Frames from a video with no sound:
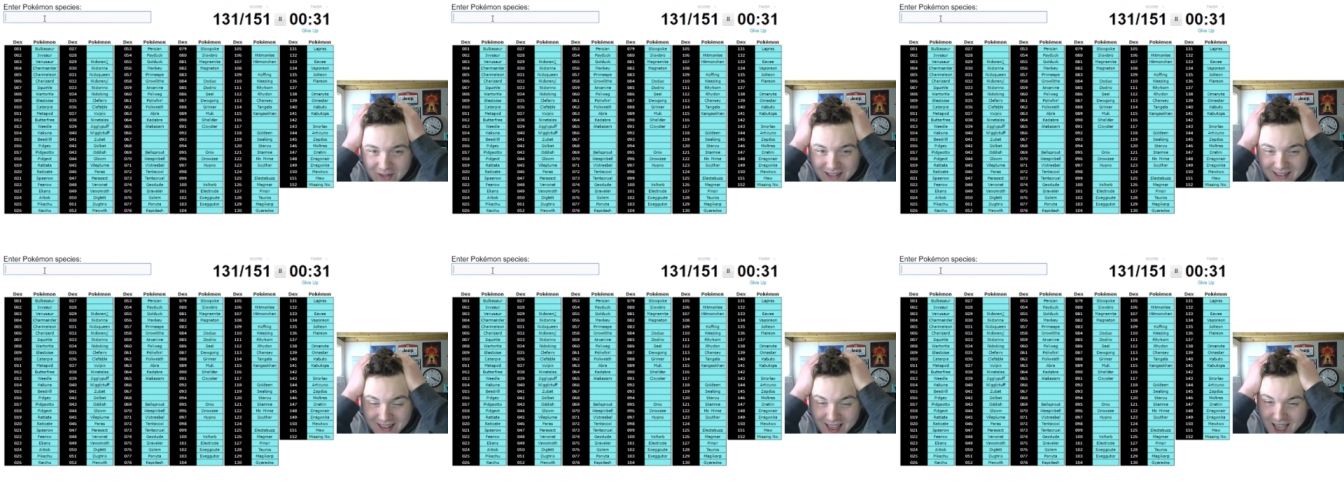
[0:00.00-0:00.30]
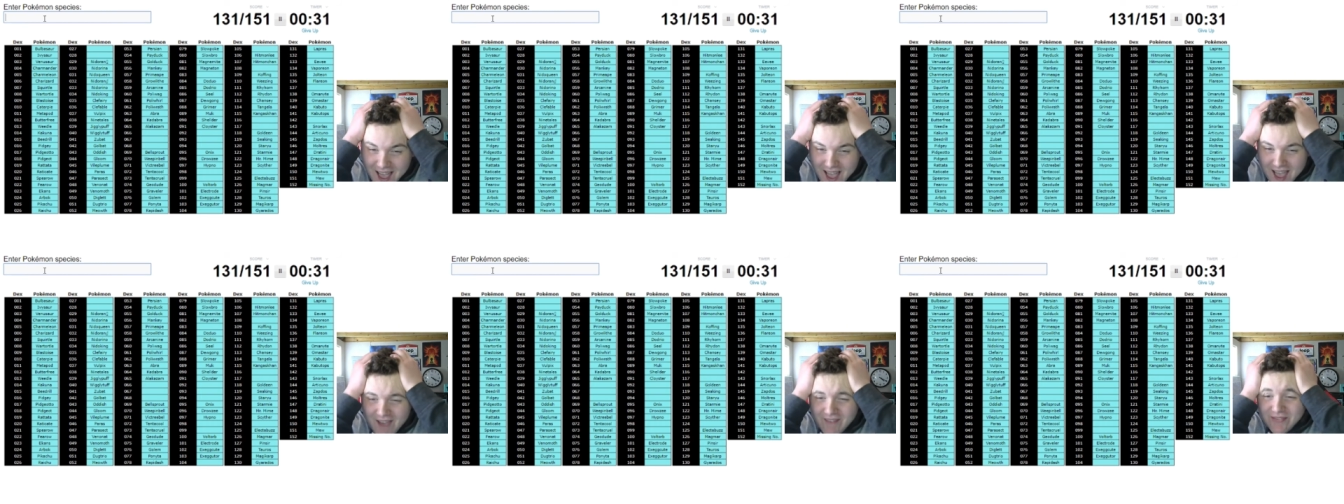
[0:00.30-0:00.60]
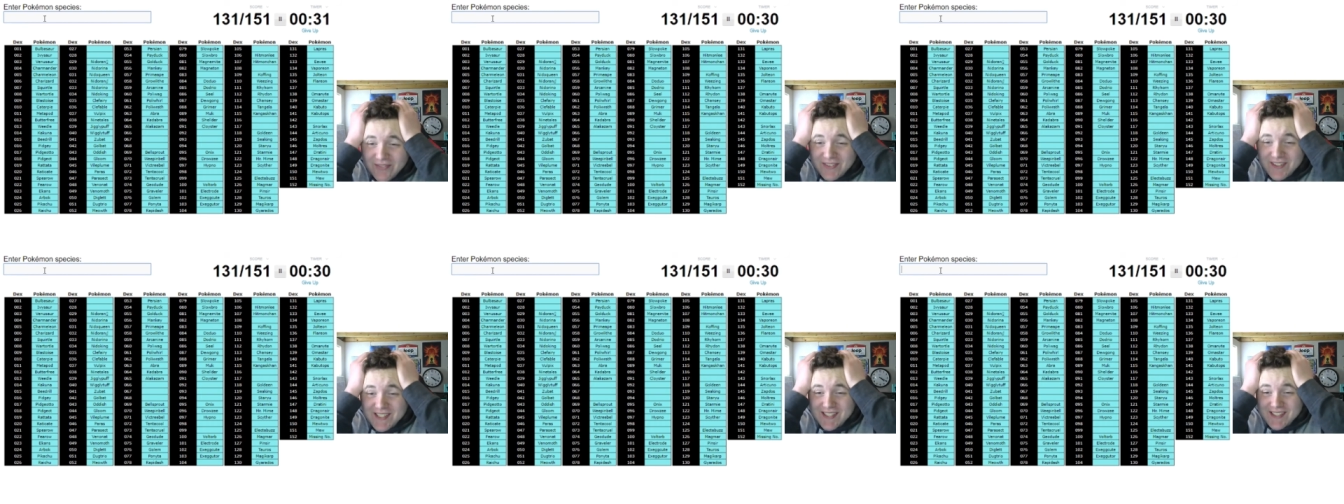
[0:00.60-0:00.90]

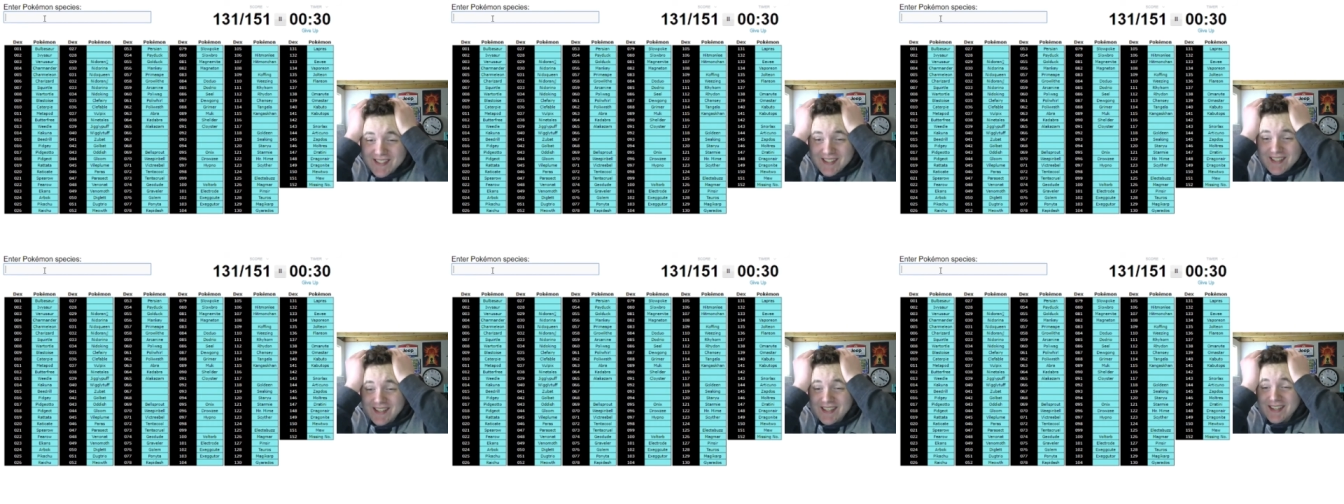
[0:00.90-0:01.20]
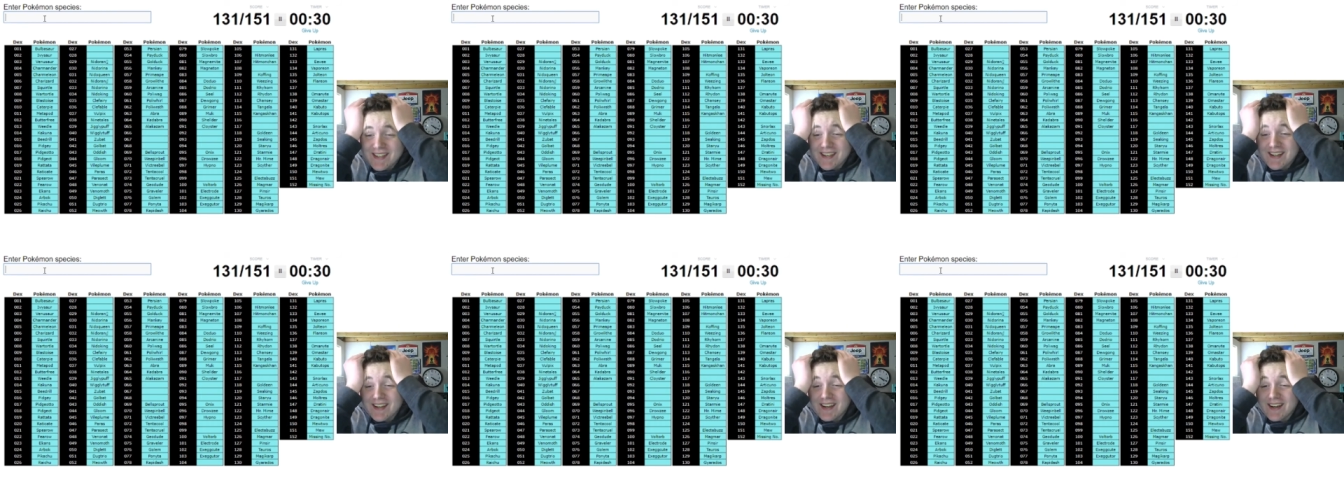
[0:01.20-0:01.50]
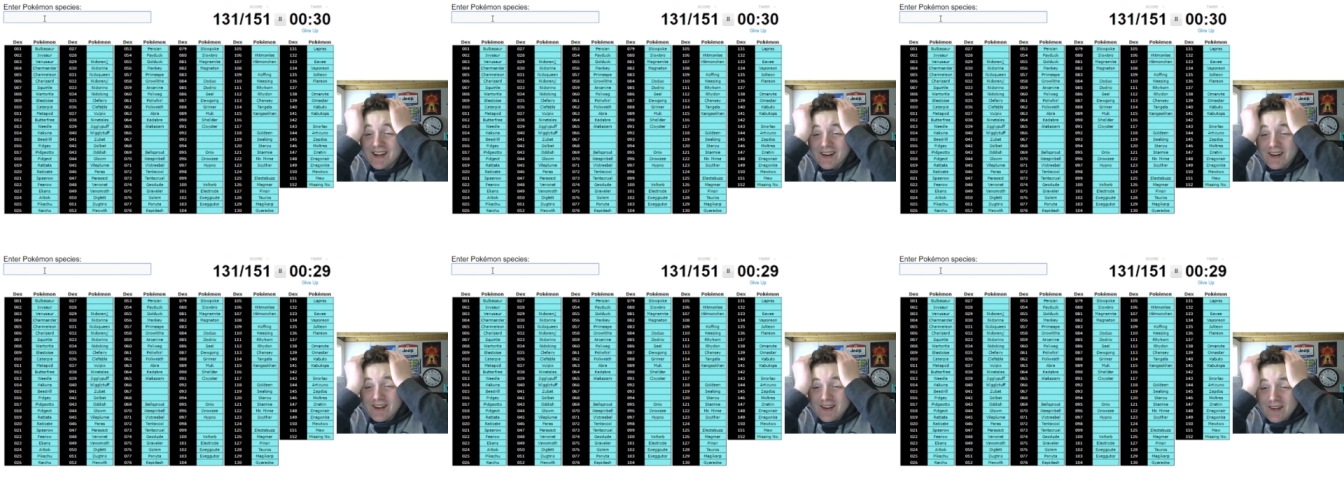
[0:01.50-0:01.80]
left!
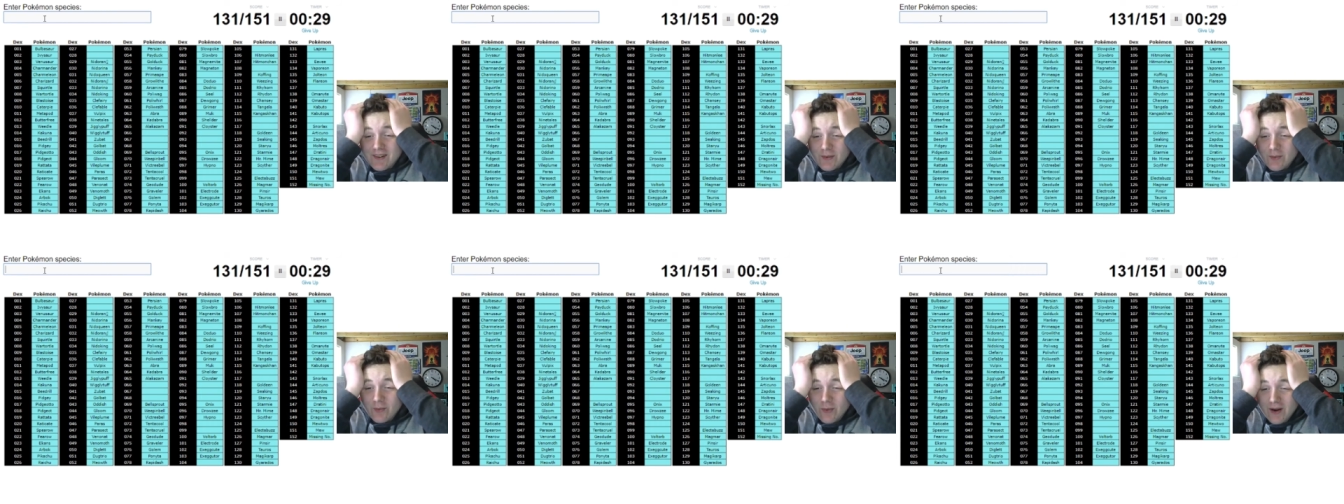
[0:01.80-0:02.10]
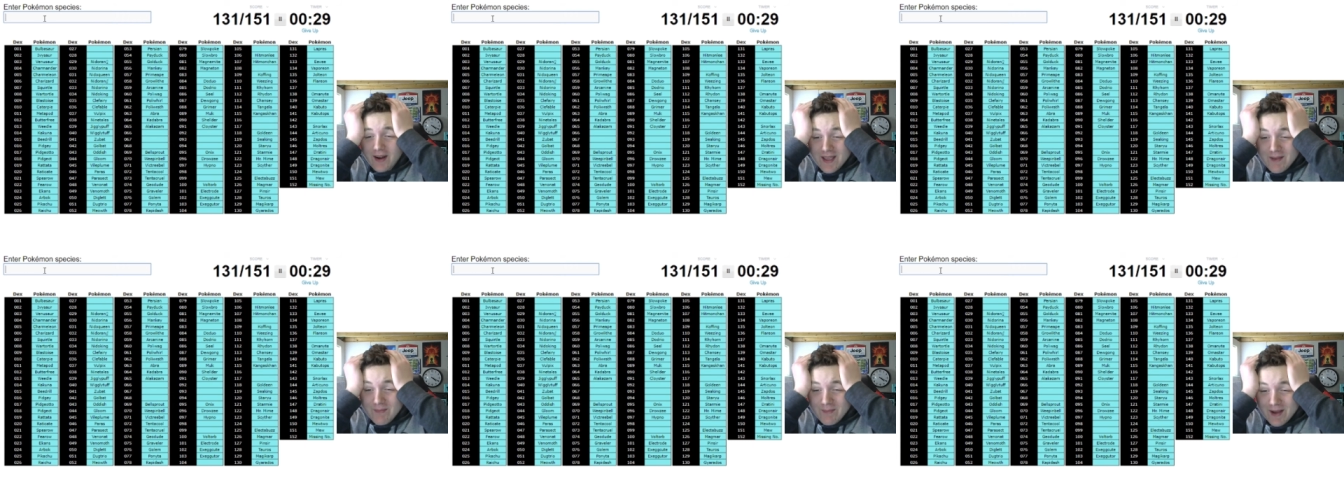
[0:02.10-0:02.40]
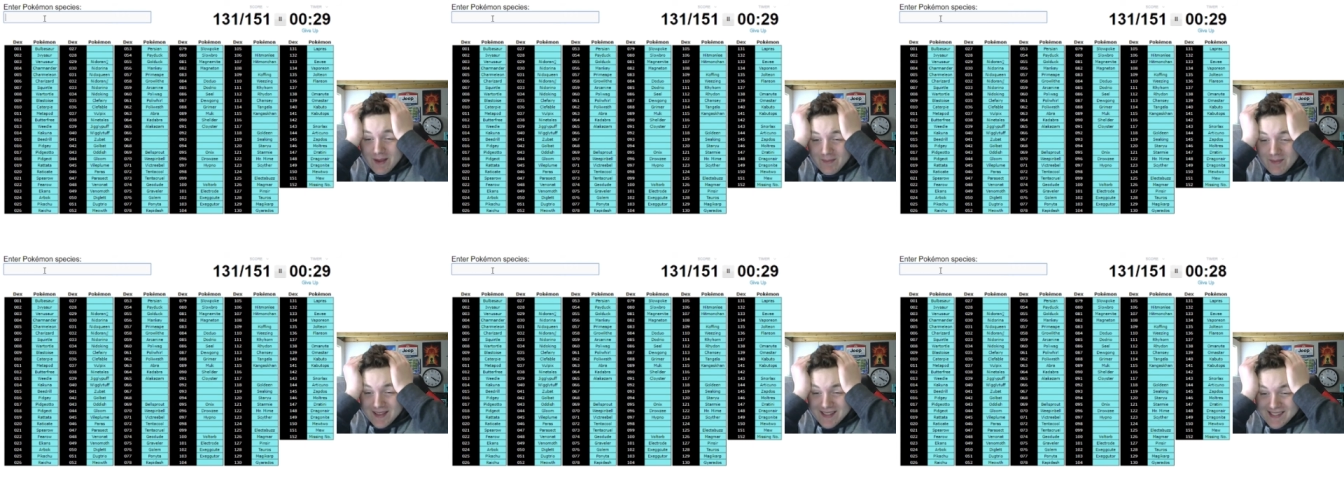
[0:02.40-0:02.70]
What am I
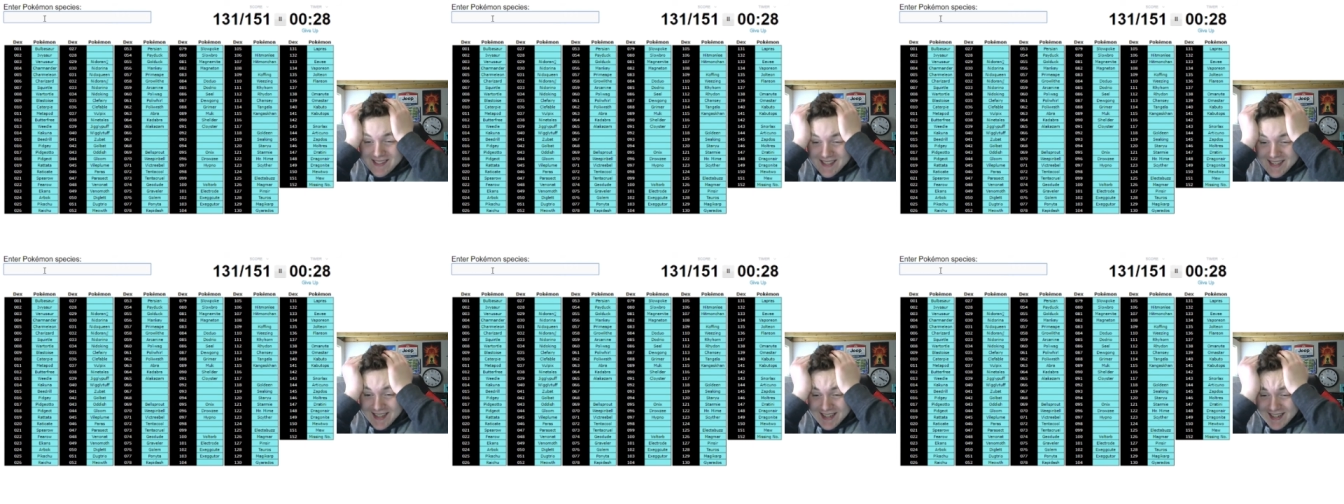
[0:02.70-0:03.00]
missing?